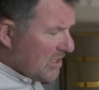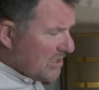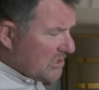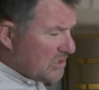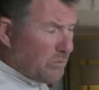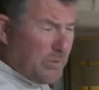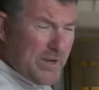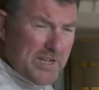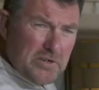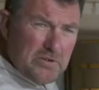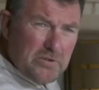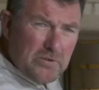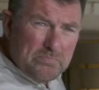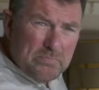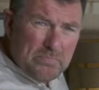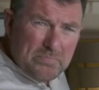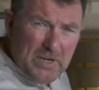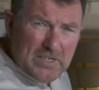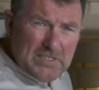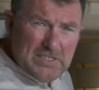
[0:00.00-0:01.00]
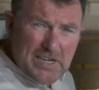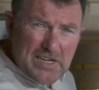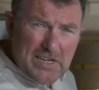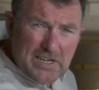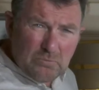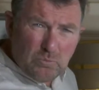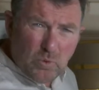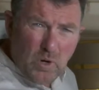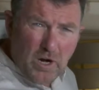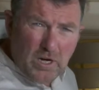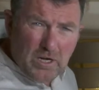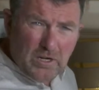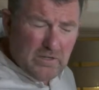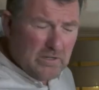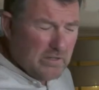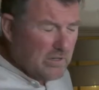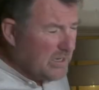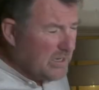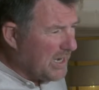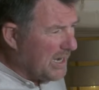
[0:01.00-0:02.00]
So when you're busy at
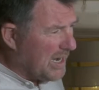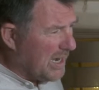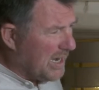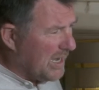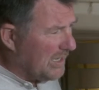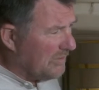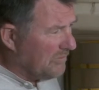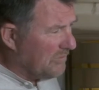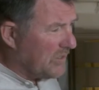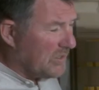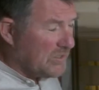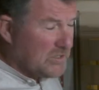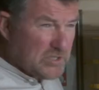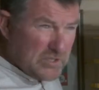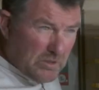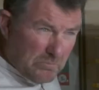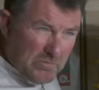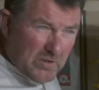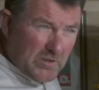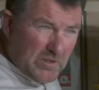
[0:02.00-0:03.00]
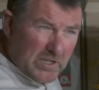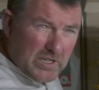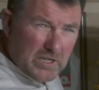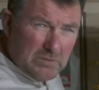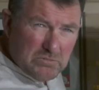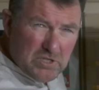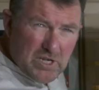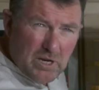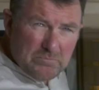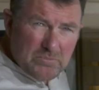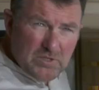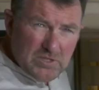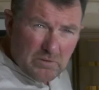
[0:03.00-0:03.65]
work and there's something that comes up,